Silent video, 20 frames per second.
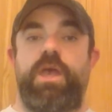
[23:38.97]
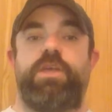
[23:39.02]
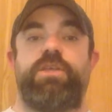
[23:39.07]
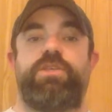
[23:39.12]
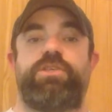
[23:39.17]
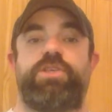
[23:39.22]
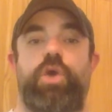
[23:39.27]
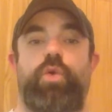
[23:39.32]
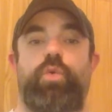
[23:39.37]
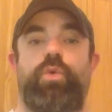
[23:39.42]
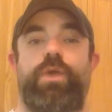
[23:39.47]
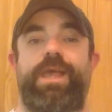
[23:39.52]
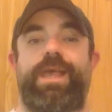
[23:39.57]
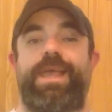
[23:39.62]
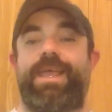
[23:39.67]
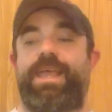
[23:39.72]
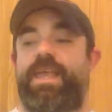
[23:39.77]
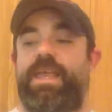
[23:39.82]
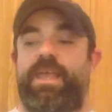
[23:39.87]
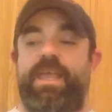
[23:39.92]
So
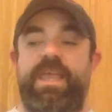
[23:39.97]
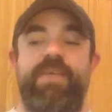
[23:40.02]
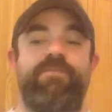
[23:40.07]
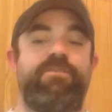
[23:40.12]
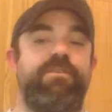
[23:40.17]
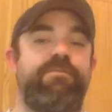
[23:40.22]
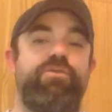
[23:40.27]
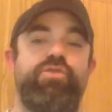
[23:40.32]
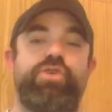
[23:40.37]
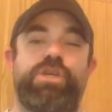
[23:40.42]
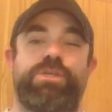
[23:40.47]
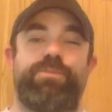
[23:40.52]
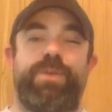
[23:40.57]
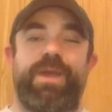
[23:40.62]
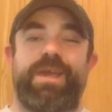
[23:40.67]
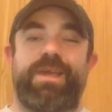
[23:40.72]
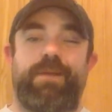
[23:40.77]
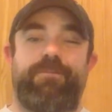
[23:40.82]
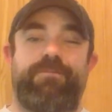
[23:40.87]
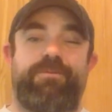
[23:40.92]
even if you just
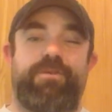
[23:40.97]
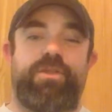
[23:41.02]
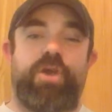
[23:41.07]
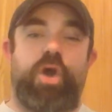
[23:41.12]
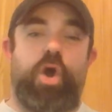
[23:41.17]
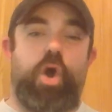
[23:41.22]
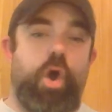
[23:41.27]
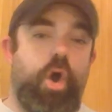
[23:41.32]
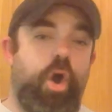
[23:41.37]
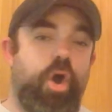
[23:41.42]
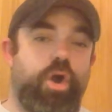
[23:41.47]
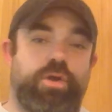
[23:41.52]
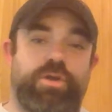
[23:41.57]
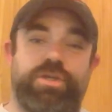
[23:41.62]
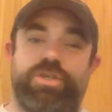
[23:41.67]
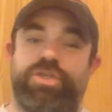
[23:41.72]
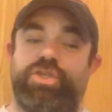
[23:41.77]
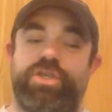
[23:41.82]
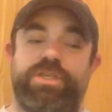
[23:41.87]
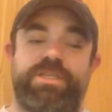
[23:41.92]
pick it up for the
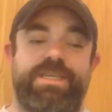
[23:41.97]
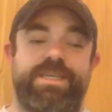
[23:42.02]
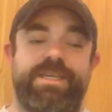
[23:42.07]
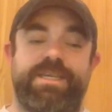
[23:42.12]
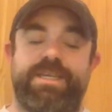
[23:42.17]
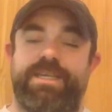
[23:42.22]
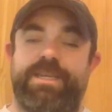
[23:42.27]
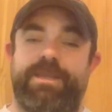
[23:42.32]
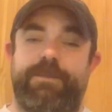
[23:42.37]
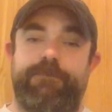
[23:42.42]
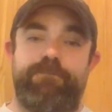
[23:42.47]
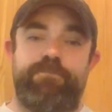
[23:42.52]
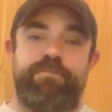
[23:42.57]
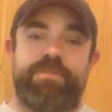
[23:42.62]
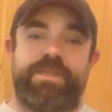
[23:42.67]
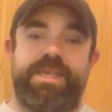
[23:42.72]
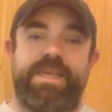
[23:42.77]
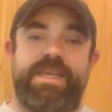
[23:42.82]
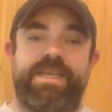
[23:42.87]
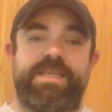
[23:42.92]
art, just to
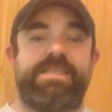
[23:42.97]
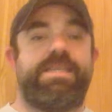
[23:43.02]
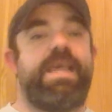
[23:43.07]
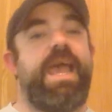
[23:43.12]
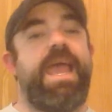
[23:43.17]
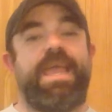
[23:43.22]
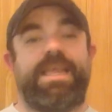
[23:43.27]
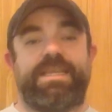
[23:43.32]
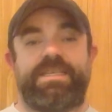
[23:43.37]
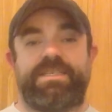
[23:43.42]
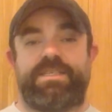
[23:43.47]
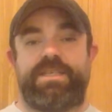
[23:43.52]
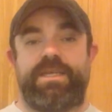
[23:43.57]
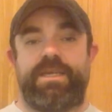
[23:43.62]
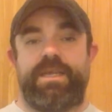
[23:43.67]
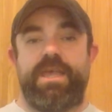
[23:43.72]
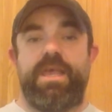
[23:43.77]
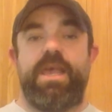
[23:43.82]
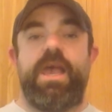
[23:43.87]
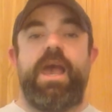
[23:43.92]
get a taste,
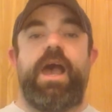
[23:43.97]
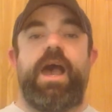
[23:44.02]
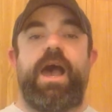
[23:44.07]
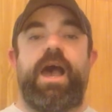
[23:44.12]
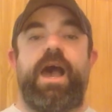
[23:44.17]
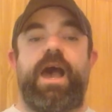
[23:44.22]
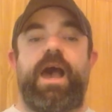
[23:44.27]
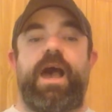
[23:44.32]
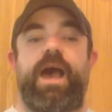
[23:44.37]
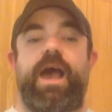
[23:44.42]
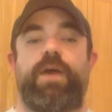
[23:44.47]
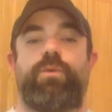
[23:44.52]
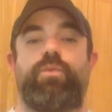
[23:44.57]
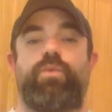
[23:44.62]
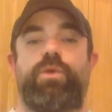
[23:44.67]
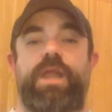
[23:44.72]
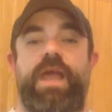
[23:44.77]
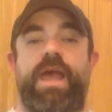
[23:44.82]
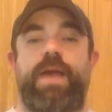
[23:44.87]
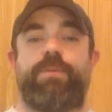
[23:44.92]
I
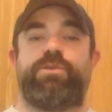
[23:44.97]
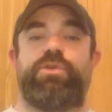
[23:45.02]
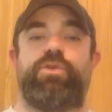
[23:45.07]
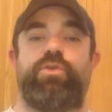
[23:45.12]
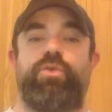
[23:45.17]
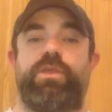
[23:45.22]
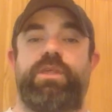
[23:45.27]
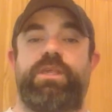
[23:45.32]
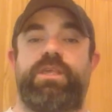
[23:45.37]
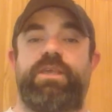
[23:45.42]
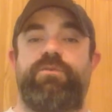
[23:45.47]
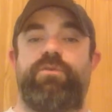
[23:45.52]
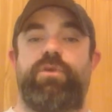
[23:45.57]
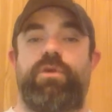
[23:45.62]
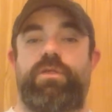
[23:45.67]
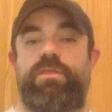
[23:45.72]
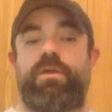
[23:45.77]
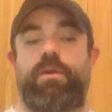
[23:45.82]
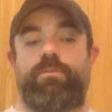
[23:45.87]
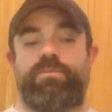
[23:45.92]
would absolutely give you
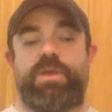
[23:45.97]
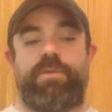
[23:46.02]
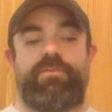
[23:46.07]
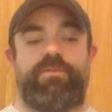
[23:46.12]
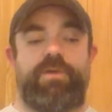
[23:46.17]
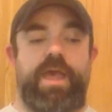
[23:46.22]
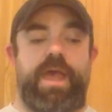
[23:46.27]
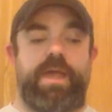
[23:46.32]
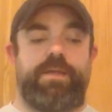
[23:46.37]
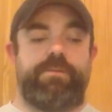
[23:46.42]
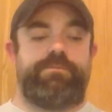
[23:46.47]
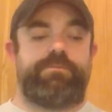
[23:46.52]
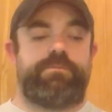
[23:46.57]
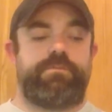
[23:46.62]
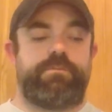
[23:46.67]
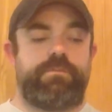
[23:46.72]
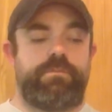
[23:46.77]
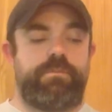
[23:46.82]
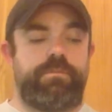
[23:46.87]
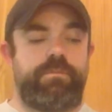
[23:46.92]
a thumbs up for that.
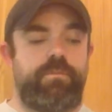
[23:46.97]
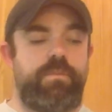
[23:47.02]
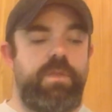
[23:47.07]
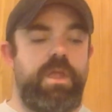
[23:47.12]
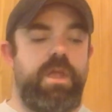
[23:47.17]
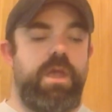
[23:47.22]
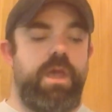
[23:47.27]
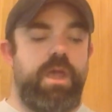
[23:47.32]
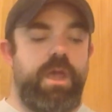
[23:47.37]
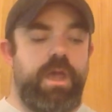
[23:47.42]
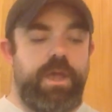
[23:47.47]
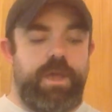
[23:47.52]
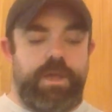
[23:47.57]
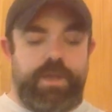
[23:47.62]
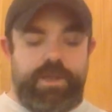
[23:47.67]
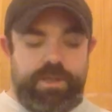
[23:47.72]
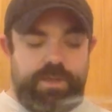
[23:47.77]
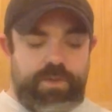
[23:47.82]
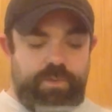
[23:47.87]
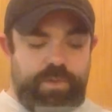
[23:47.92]

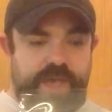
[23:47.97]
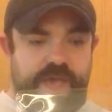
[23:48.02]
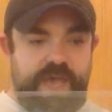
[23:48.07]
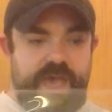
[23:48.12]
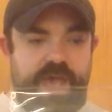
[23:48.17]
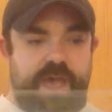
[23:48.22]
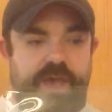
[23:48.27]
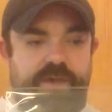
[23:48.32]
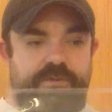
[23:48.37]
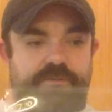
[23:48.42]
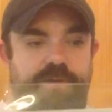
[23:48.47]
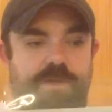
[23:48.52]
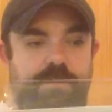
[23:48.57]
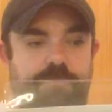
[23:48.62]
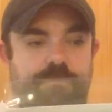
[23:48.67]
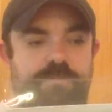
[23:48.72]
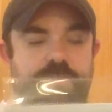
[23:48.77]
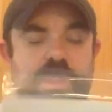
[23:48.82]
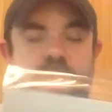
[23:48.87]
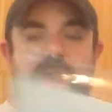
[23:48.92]
We have
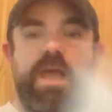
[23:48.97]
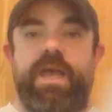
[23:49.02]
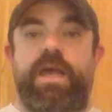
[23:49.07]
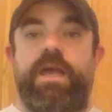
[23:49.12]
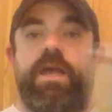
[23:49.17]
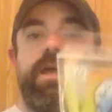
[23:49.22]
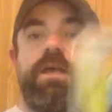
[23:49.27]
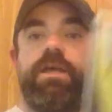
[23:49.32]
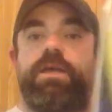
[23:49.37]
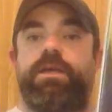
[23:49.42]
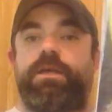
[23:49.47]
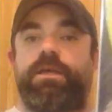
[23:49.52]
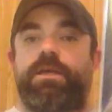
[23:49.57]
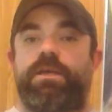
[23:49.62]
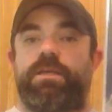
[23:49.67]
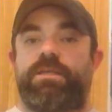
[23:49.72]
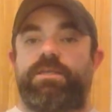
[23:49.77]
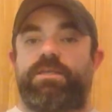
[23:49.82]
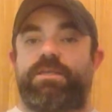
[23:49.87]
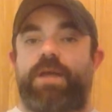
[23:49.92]

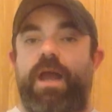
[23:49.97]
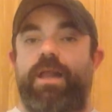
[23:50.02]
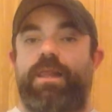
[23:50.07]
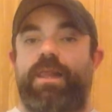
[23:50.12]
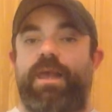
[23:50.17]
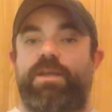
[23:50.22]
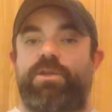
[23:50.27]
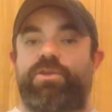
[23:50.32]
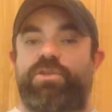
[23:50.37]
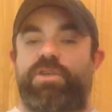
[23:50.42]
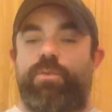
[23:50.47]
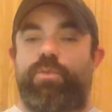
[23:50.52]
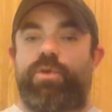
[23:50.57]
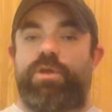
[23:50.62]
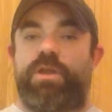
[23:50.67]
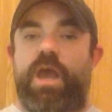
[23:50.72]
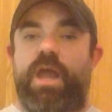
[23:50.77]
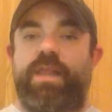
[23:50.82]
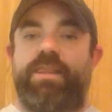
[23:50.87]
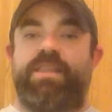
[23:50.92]
Skylanders
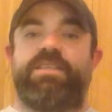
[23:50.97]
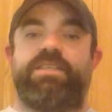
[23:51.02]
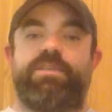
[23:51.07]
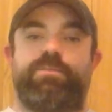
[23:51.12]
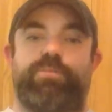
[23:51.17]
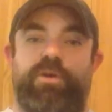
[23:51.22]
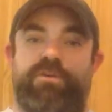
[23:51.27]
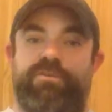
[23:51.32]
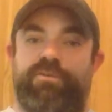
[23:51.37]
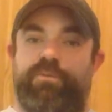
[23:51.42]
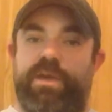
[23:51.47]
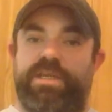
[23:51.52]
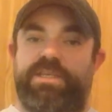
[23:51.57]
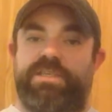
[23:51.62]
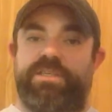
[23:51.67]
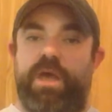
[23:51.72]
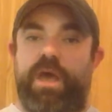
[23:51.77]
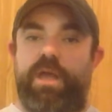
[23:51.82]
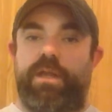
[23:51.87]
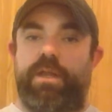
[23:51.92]
#9. This is a book for my
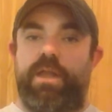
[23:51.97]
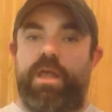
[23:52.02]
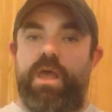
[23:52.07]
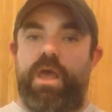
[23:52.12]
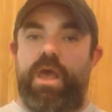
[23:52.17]
son.